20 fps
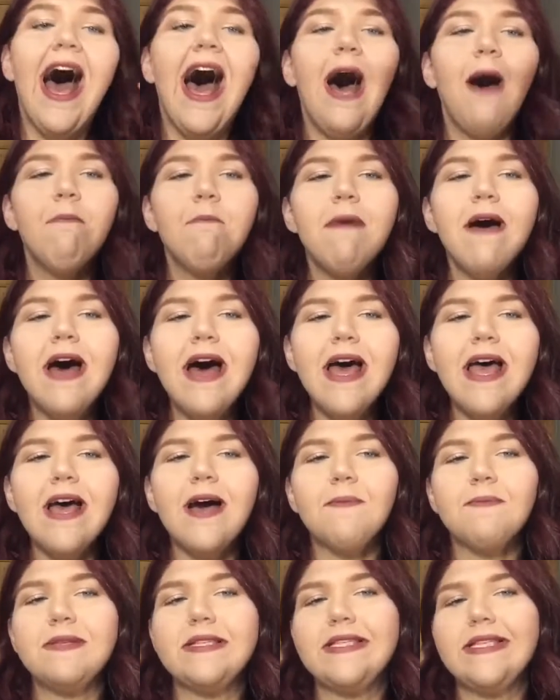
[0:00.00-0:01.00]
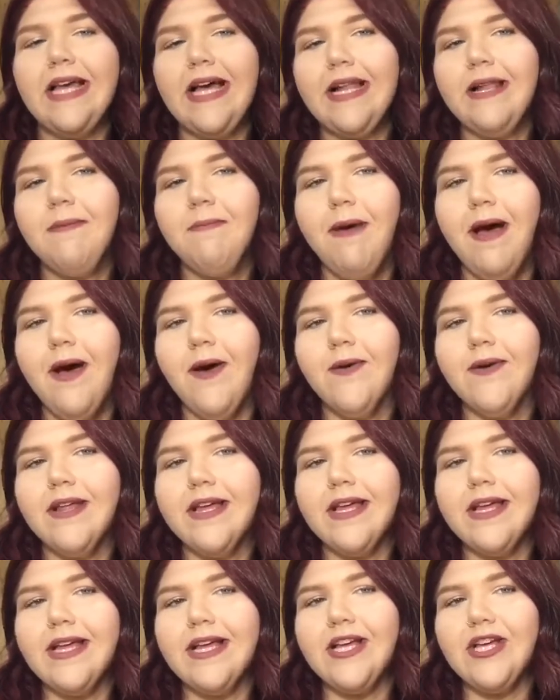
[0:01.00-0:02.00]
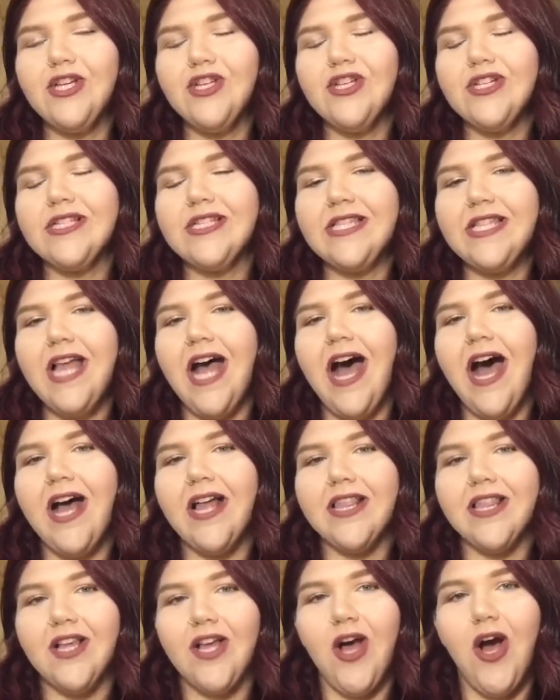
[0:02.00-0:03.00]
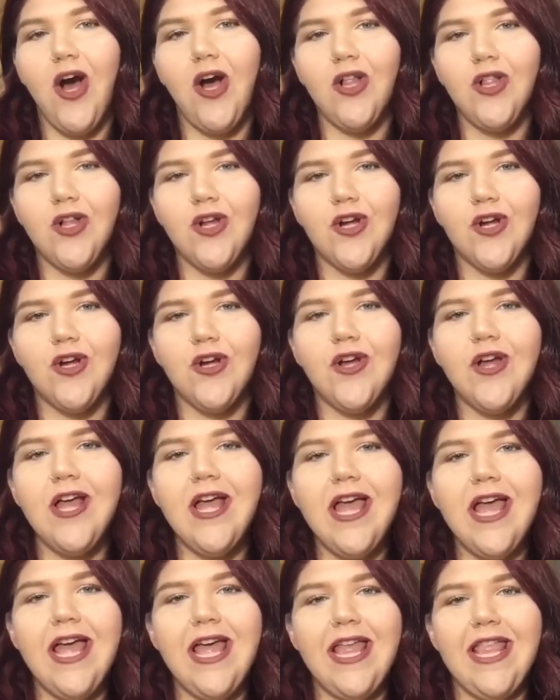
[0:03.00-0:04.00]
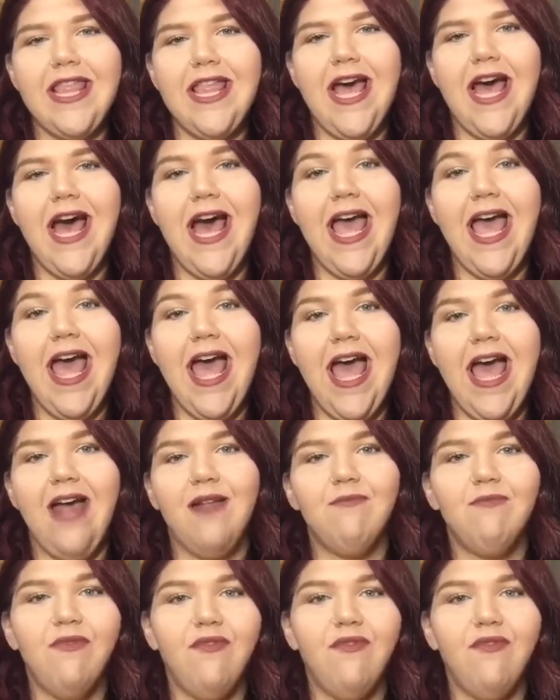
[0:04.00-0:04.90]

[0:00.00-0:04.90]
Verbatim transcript: I'm not upset about it. It's just not the color that I had